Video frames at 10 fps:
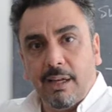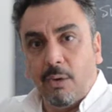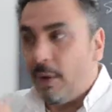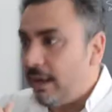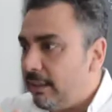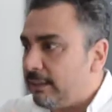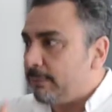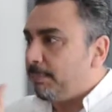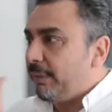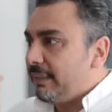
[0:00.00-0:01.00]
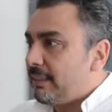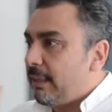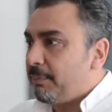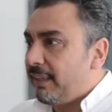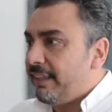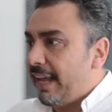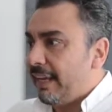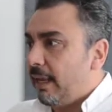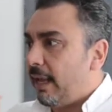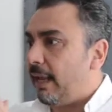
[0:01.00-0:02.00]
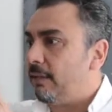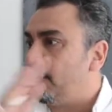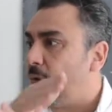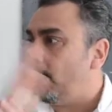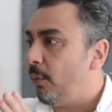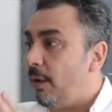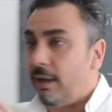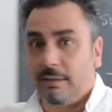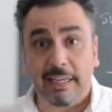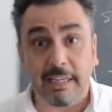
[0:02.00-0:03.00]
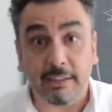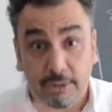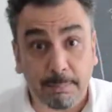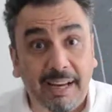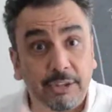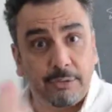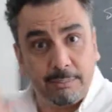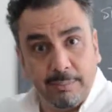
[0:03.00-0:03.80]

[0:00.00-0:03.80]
Well, it splits up the light into in its spectrum.